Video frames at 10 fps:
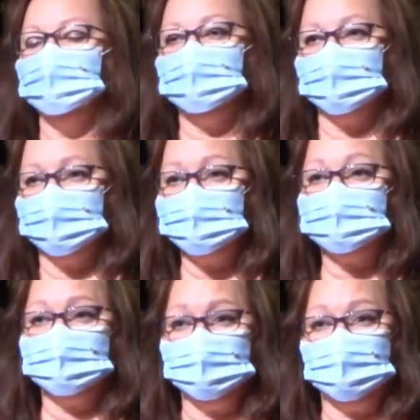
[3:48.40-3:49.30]
There are
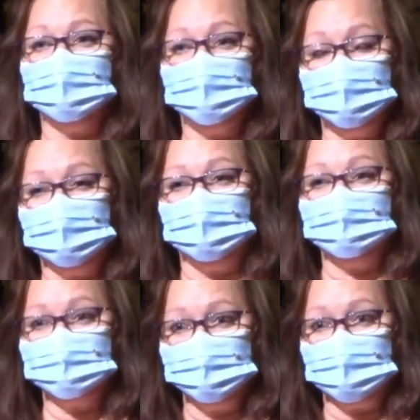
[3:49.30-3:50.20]
still apple
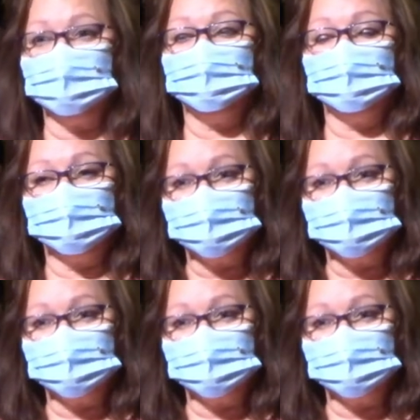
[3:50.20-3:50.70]
pies available